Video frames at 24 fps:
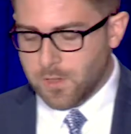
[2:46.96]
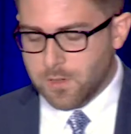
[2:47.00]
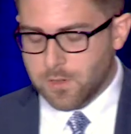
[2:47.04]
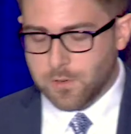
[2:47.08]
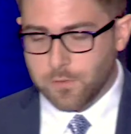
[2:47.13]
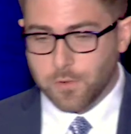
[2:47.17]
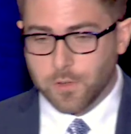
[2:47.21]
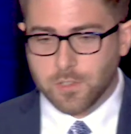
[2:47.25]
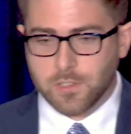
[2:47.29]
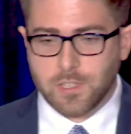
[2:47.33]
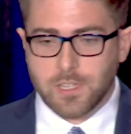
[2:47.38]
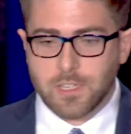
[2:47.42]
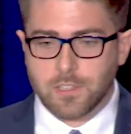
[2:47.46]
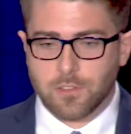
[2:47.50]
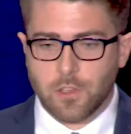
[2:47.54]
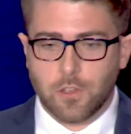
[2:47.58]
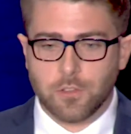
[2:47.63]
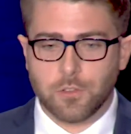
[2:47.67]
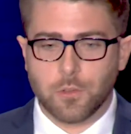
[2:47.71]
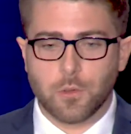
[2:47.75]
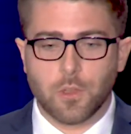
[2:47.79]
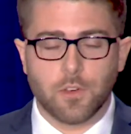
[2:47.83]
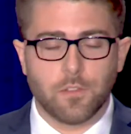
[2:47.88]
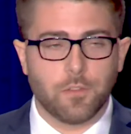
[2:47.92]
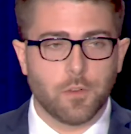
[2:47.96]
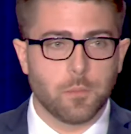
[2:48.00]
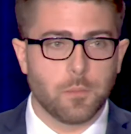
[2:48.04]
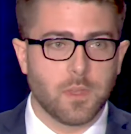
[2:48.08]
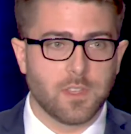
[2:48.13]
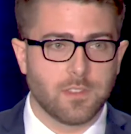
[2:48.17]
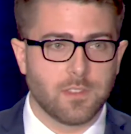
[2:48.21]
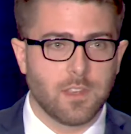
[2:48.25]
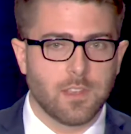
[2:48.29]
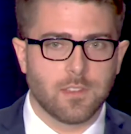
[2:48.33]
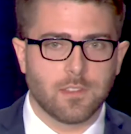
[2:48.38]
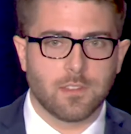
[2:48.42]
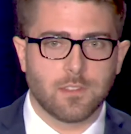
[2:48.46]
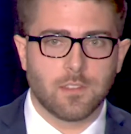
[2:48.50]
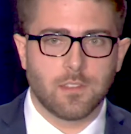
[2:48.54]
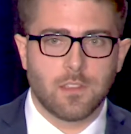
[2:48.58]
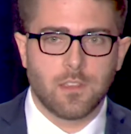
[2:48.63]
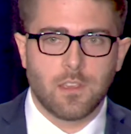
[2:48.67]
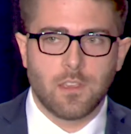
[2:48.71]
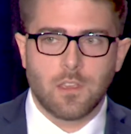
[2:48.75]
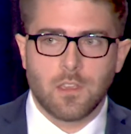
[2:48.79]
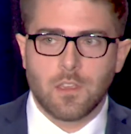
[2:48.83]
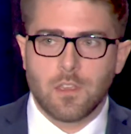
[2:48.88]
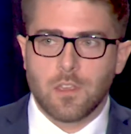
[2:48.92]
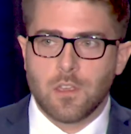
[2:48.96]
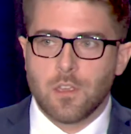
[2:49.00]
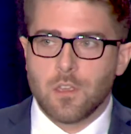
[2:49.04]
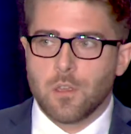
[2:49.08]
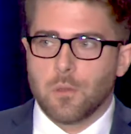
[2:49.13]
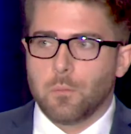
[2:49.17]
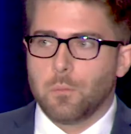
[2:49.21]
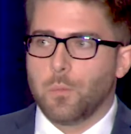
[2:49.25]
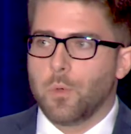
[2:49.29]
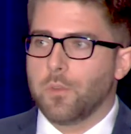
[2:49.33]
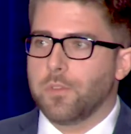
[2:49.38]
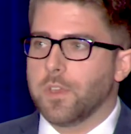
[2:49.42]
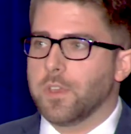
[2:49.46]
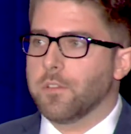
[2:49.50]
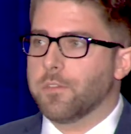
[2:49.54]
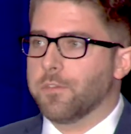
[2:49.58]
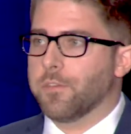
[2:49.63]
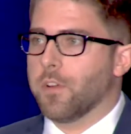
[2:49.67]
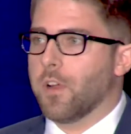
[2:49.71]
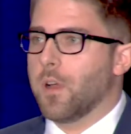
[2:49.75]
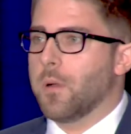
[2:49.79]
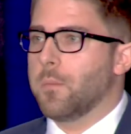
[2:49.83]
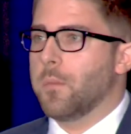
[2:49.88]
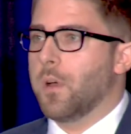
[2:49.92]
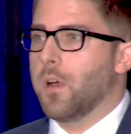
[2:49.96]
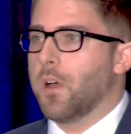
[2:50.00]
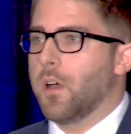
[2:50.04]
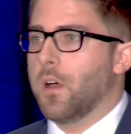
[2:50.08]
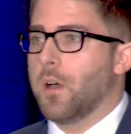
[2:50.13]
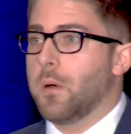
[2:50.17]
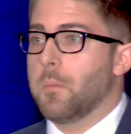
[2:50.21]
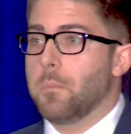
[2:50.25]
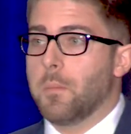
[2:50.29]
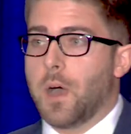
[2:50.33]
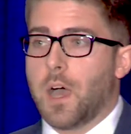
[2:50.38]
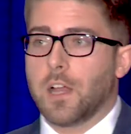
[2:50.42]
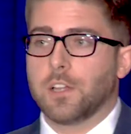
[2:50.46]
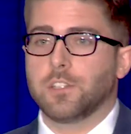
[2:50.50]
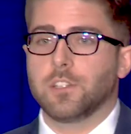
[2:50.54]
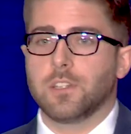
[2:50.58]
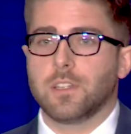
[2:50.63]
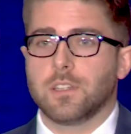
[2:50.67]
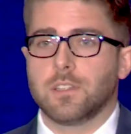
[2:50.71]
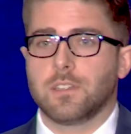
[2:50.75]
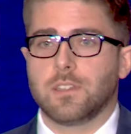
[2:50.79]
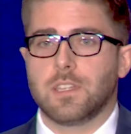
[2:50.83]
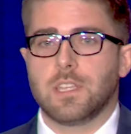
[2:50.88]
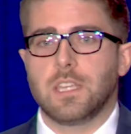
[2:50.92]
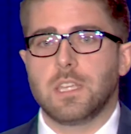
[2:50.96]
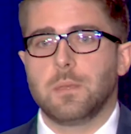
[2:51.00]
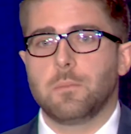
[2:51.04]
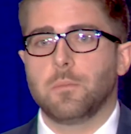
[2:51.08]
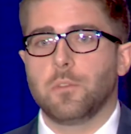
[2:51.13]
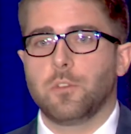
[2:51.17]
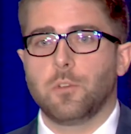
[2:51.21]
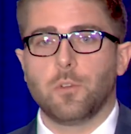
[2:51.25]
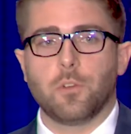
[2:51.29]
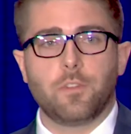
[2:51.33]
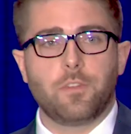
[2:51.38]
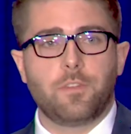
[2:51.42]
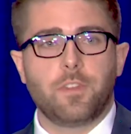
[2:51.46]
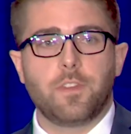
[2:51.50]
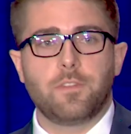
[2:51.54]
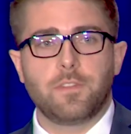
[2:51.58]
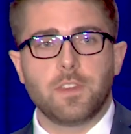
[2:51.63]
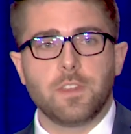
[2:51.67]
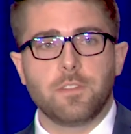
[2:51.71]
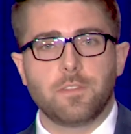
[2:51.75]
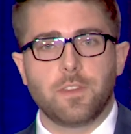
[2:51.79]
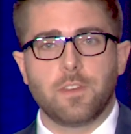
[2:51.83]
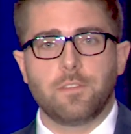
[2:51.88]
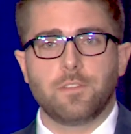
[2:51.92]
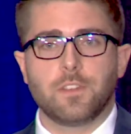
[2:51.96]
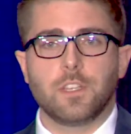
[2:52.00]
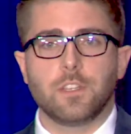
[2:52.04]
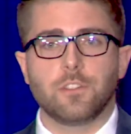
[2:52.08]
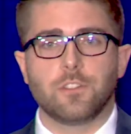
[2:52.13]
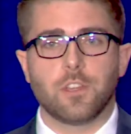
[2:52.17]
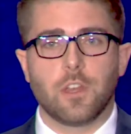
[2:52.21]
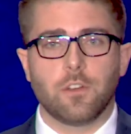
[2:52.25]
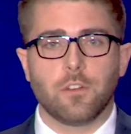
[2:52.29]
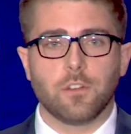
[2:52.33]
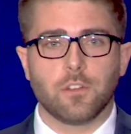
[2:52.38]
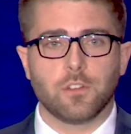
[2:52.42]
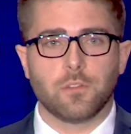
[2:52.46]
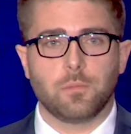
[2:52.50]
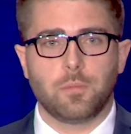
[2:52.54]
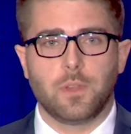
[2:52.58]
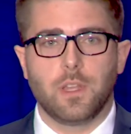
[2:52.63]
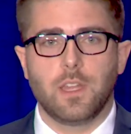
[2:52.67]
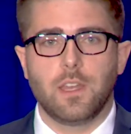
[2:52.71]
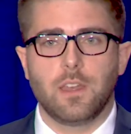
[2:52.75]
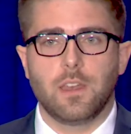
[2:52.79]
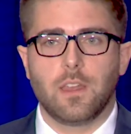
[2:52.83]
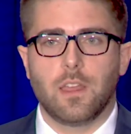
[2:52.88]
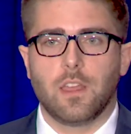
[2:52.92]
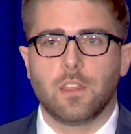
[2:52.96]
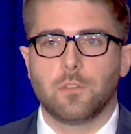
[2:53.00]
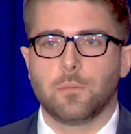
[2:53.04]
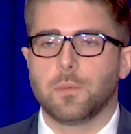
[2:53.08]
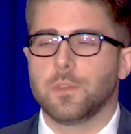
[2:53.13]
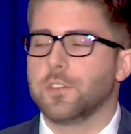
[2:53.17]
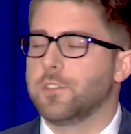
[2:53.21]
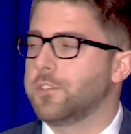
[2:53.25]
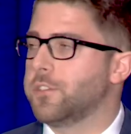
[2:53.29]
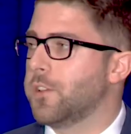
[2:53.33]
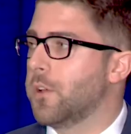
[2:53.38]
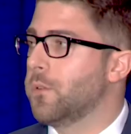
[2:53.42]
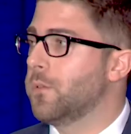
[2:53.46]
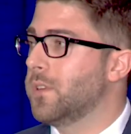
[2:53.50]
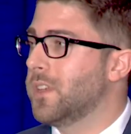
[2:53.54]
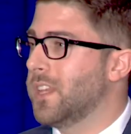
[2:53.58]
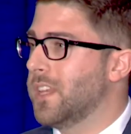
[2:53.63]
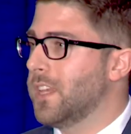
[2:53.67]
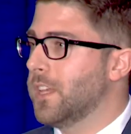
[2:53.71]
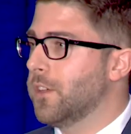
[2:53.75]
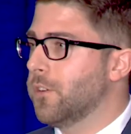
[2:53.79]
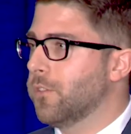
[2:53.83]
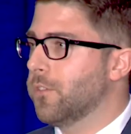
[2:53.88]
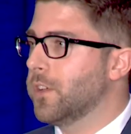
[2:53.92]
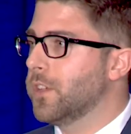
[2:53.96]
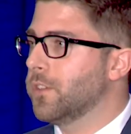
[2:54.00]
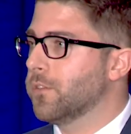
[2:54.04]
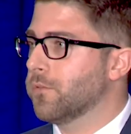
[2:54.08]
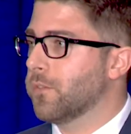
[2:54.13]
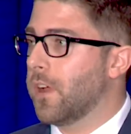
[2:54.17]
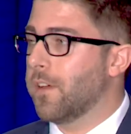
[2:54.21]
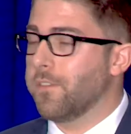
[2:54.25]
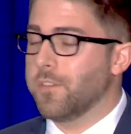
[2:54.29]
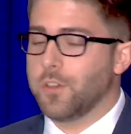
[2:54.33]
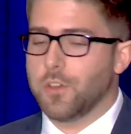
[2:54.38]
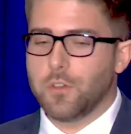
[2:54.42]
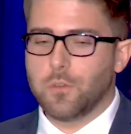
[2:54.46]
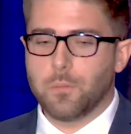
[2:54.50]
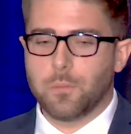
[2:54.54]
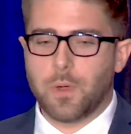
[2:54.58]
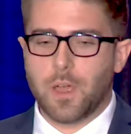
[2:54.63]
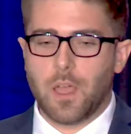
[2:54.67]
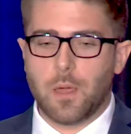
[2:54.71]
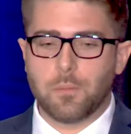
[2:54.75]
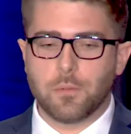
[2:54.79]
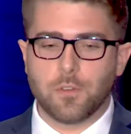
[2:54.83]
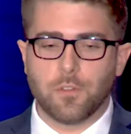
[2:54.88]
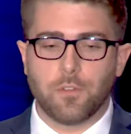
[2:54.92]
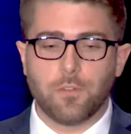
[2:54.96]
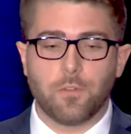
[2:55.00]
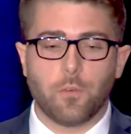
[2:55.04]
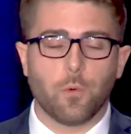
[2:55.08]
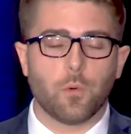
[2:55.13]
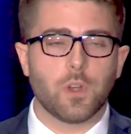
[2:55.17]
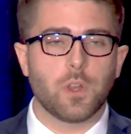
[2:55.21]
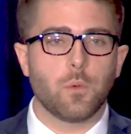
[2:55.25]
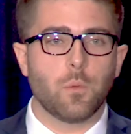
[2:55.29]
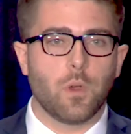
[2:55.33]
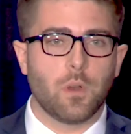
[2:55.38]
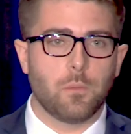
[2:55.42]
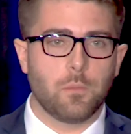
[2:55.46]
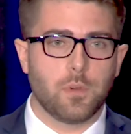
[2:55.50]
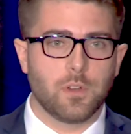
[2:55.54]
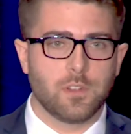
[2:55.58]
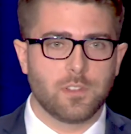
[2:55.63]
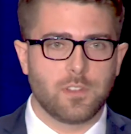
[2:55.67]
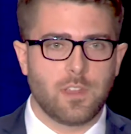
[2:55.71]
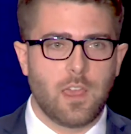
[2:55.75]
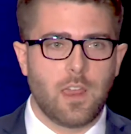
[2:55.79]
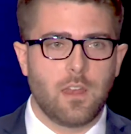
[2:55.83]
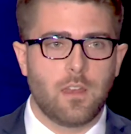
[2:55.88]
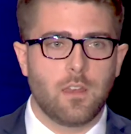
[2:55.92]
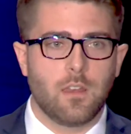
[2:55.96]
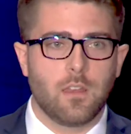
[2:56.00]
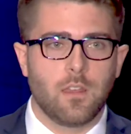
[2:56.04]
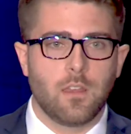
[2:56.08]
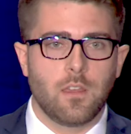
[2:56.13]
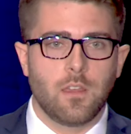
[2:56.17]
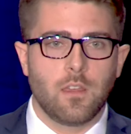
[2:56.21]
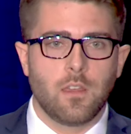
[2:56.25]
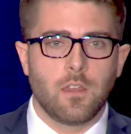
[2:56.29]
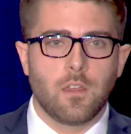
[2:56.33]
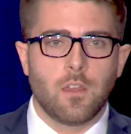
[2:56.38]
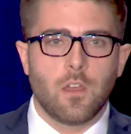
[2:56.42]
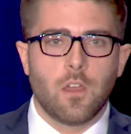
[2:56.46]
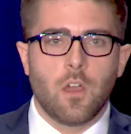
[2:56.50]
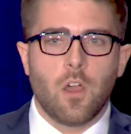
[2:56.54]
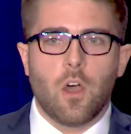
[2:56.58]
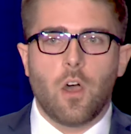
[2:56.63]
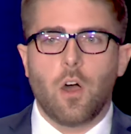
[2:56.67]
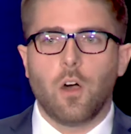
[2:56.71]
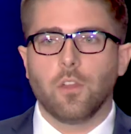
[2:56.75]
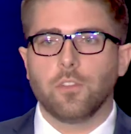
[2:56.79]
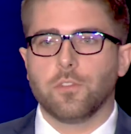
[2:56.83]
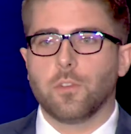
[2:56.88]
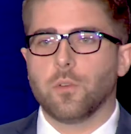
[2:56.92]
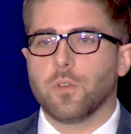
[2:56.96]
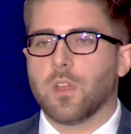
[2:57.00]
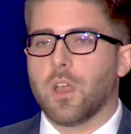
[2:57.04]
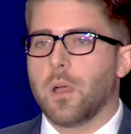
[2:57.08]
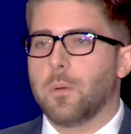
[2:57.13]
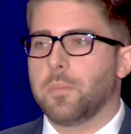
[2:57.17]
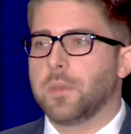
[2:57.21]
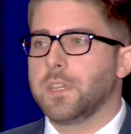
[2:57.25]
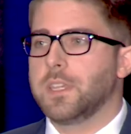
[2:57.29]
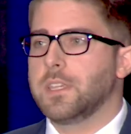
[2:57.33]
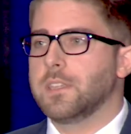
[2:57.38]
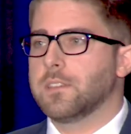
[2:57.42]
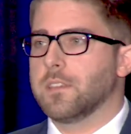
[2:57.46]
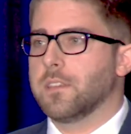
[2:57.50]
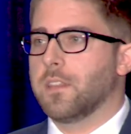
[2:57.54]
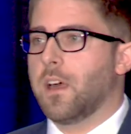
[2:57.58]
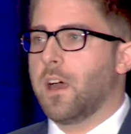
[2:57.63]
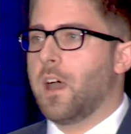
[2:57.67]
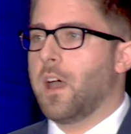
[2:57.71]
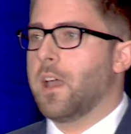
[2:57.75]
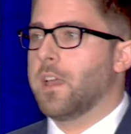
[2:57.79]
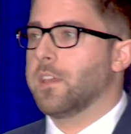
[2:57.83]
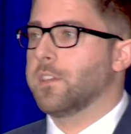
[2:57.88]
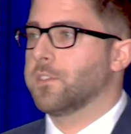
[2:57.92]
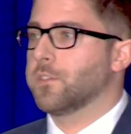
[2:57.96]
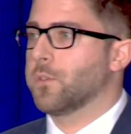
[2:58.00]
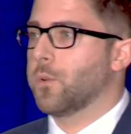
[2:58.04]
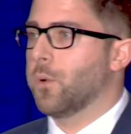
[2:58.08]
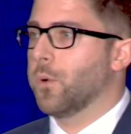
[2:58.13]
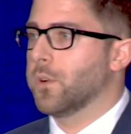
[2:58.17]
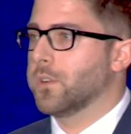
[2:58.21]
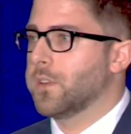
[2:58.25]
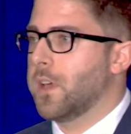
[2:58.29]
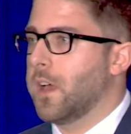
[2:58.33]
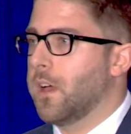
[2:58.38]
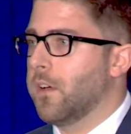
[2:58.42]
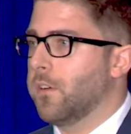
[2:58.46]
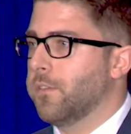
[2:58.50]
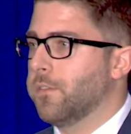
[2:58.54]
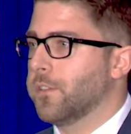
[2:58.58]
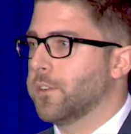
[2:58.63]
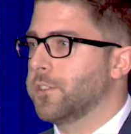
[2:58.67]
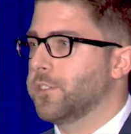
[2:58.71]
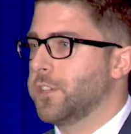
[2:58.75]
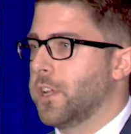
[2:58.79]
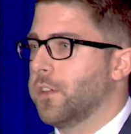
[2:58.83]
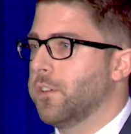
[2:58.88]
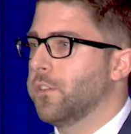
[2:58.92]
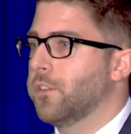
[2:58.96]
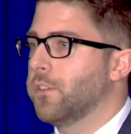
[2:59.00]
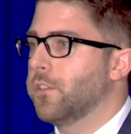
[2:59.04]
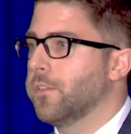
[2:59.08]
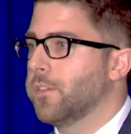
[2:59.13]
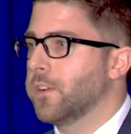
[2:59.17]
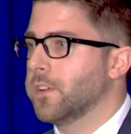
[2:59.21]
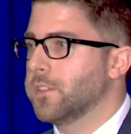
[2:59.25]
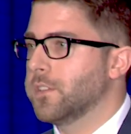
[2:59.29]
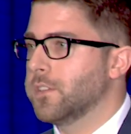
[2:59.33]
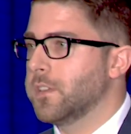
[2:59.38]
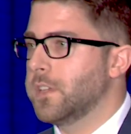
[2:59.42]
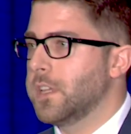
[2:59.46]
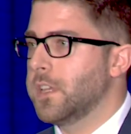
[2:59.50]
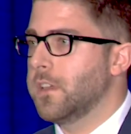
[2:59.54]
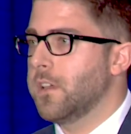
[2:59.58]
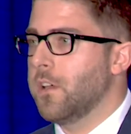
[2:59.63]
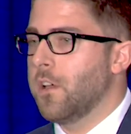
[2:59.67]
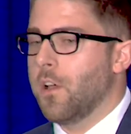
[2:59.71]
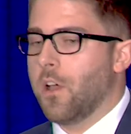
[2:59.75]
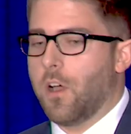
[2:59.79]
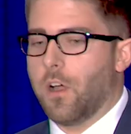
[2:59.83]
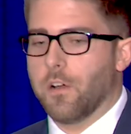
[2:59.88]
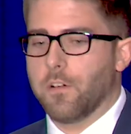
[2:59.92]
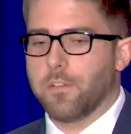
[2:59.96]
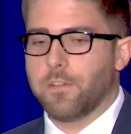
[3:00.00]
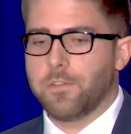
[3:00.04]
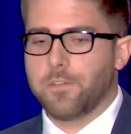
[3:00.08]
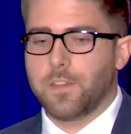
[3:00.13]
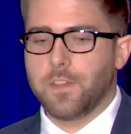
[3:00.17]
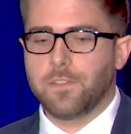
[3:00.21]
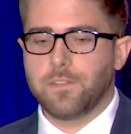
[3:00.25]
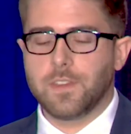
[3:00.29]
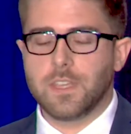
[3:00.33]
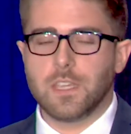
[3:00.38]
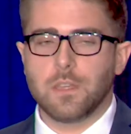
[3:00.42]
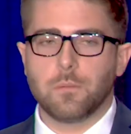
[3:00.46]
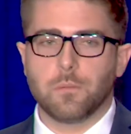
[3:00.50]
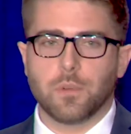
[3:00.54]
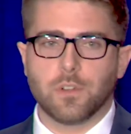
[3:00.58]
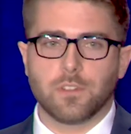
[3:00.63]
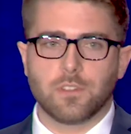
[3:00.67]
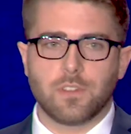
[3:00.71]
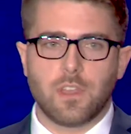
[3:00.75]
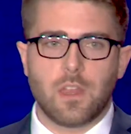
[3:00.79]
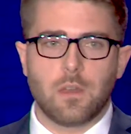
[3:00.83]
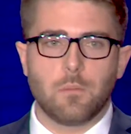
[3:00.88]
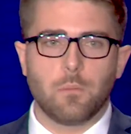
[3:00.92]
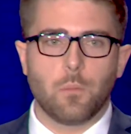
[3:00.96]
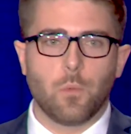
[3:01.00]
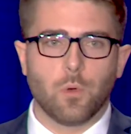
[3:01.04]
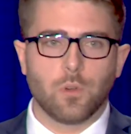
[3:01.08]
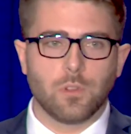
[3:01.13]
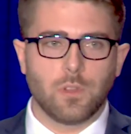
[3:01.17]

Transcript: Diversity is also good for business. Moving from a homogeneous team to a 50-50 gender split has been shown to increase revenue by up to 41%. Also, companies in the highest quartile for gender diversity are 15% more